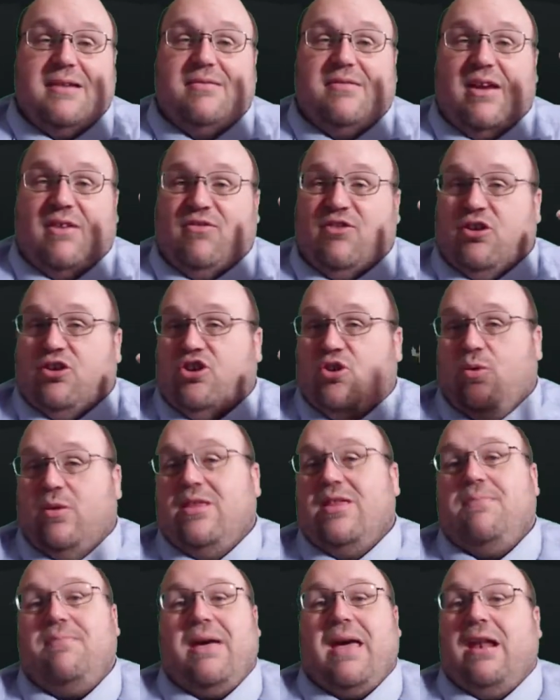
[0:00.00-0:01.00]
if you're
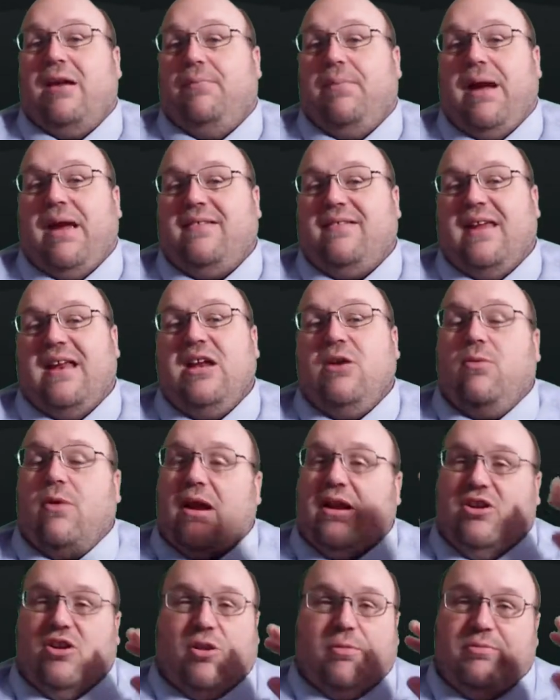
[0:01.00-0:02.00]
doing the Battle Pass
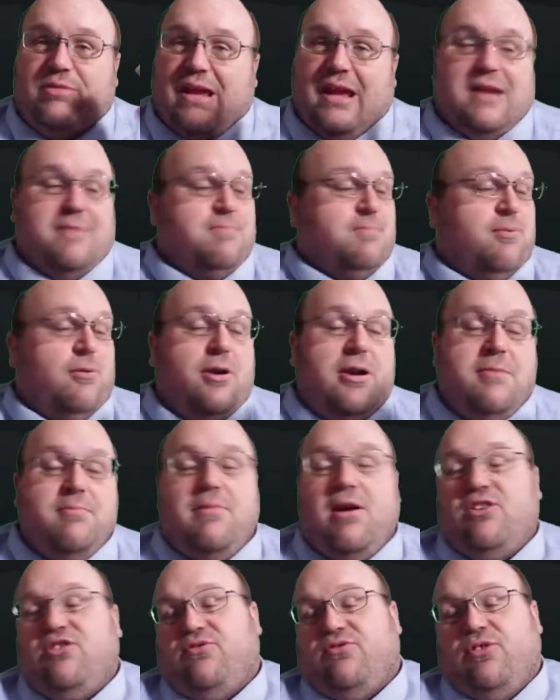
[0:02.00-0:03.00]
anyway, you'll get it pretty
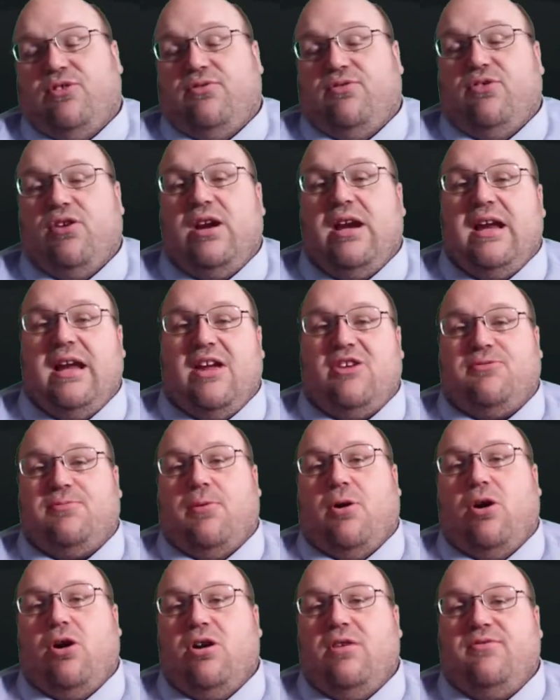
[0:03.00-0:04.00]
much for free as
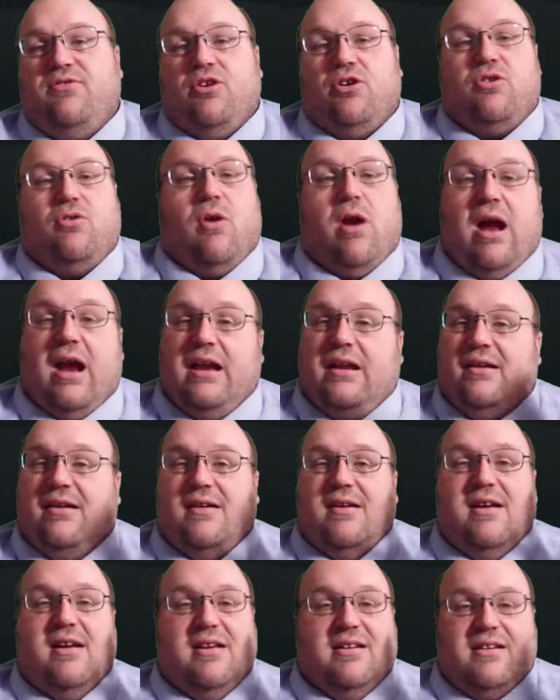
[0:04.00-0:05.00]
part of your grind
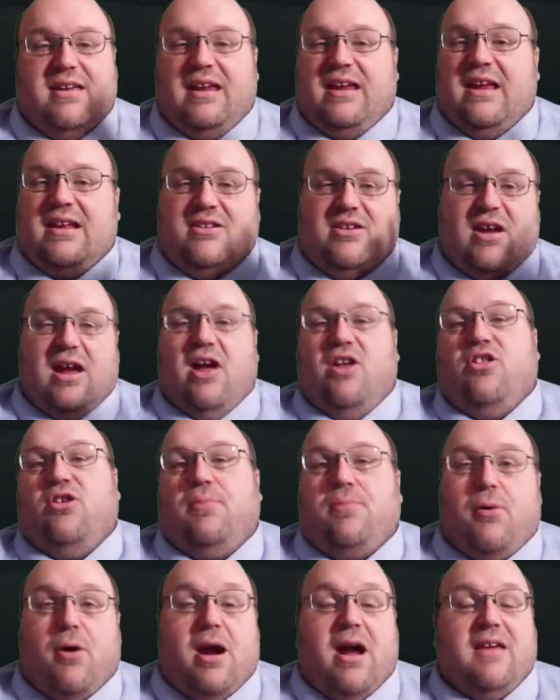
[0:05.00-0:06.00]
to get to other
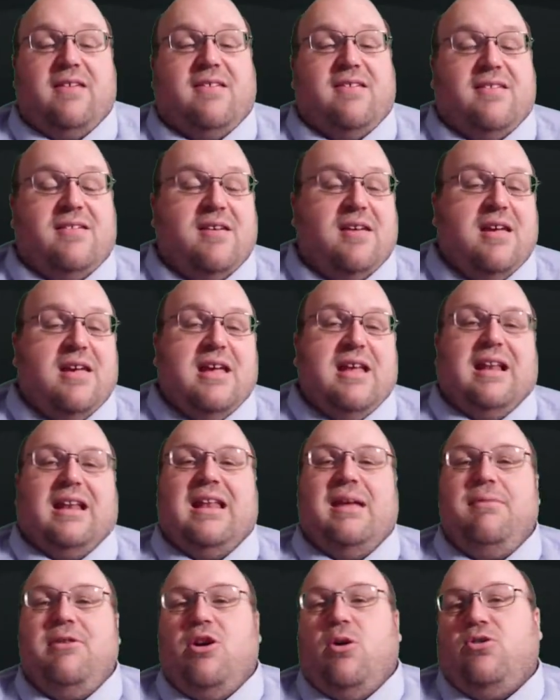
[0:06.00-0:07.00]
prizes.
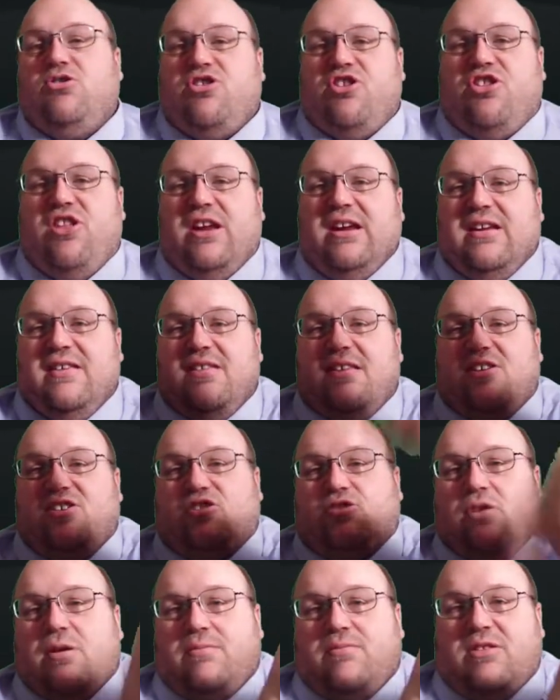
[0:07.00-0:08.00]
Let me know what you think in
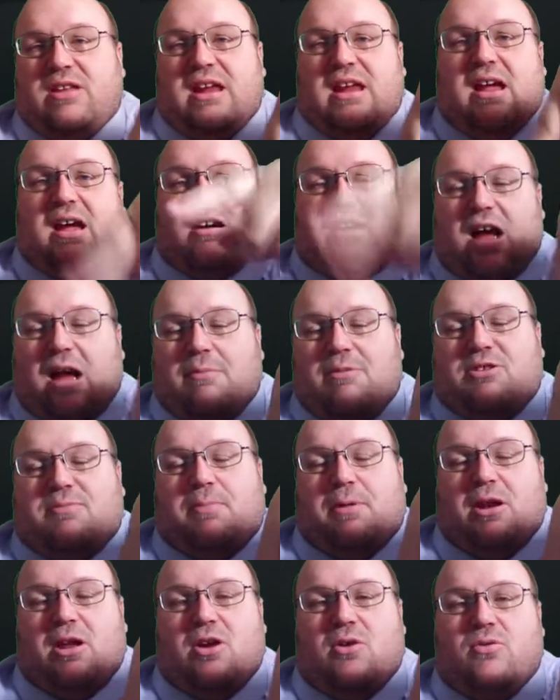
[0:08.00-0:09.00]
the comments
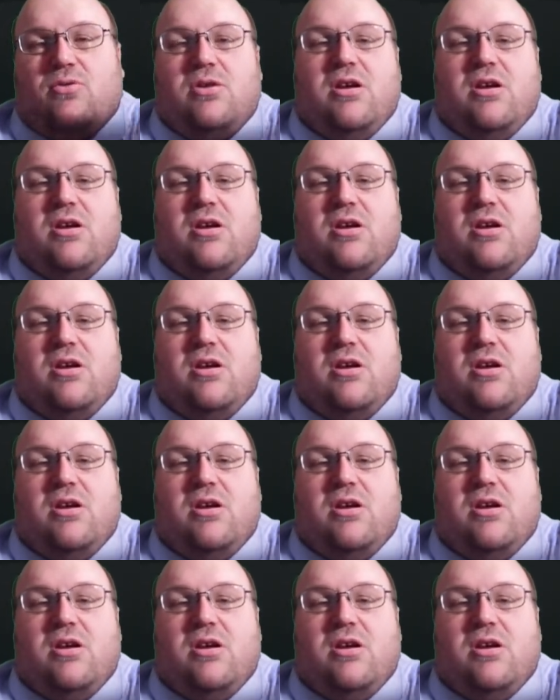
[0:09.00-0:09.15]
below.